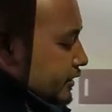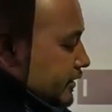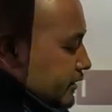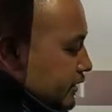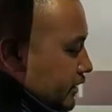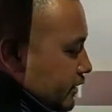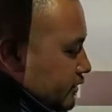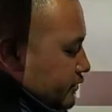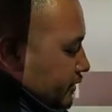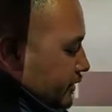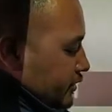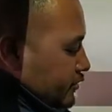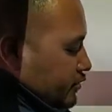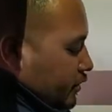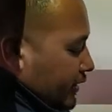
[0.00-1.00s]
Okay? So it
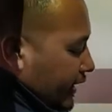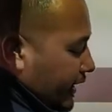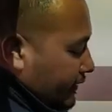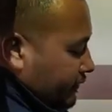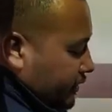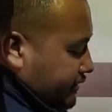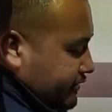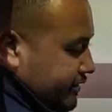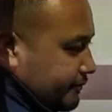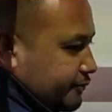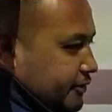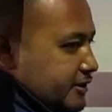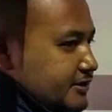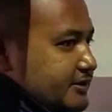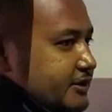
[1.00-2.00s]
does not have a
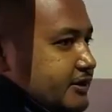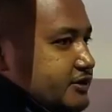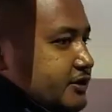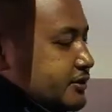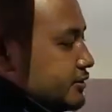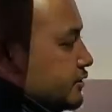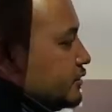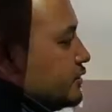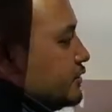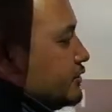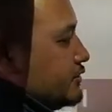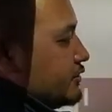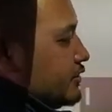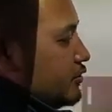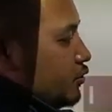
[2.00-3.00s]
separate digit
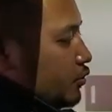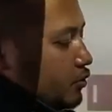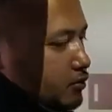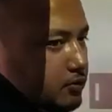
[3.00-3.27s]
0.